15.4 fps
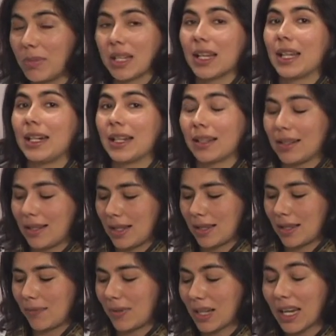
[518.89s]
beginning
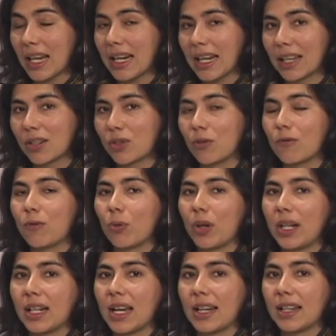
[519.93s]
at the beginning, to
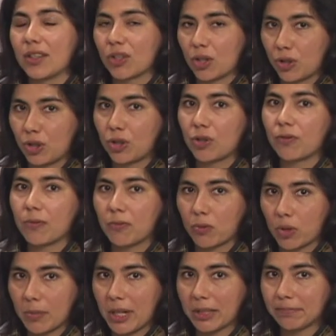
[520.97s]
avoid any scar tissue from
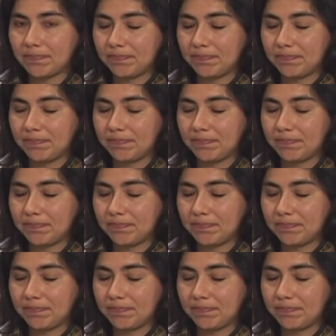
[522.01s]
forming.